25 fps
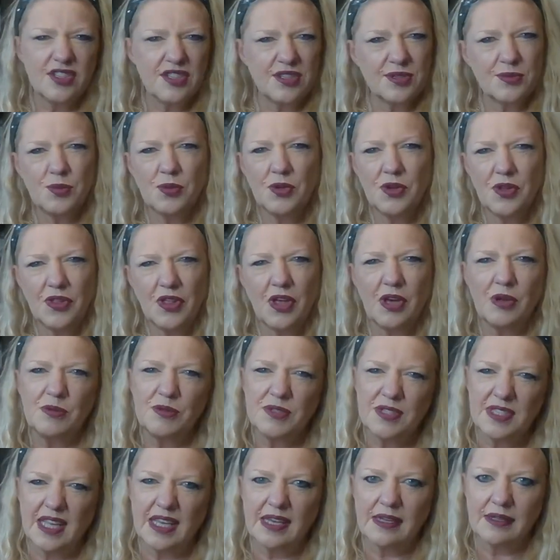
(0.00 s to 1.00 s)
just one of
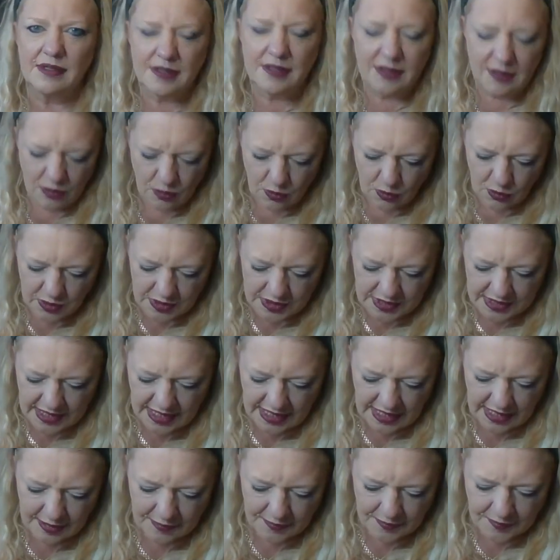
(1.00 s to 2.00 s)
those things. We'll
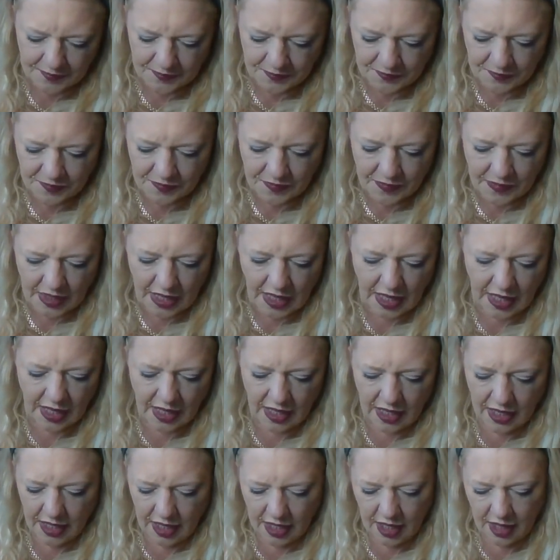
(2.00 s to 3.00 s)
see.
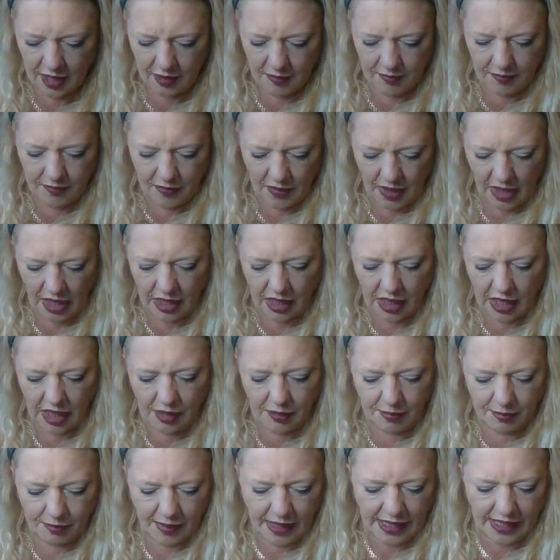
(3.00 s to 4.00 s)

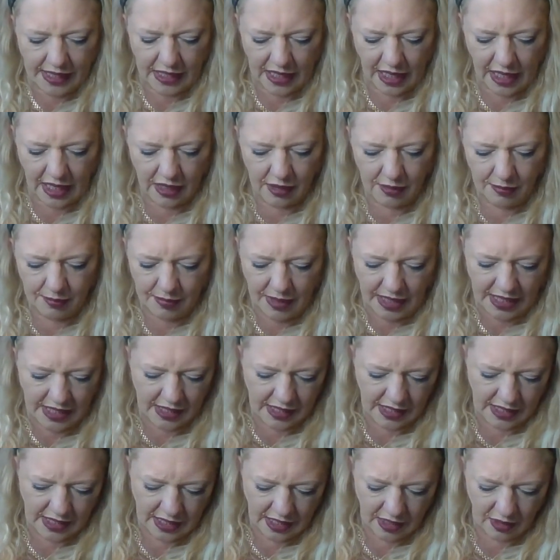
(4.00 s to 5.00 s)
I'll
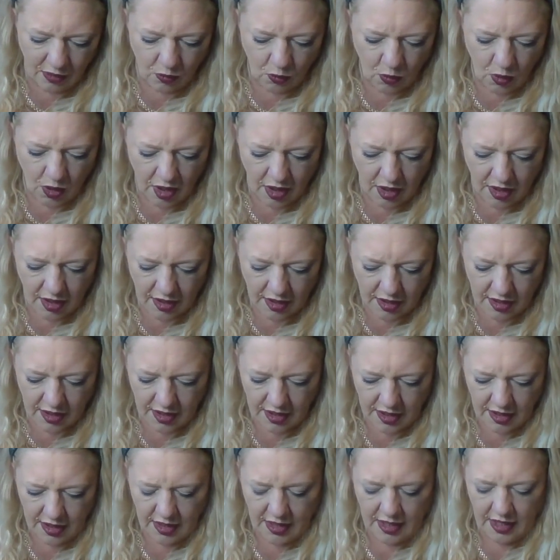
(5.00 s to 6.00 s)
make it
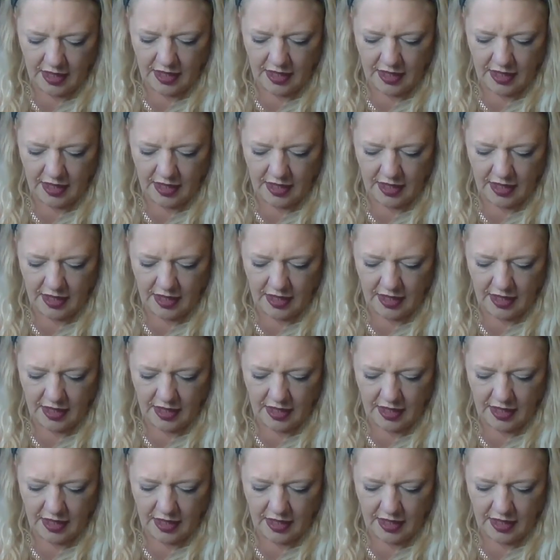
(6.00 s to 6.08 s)
work.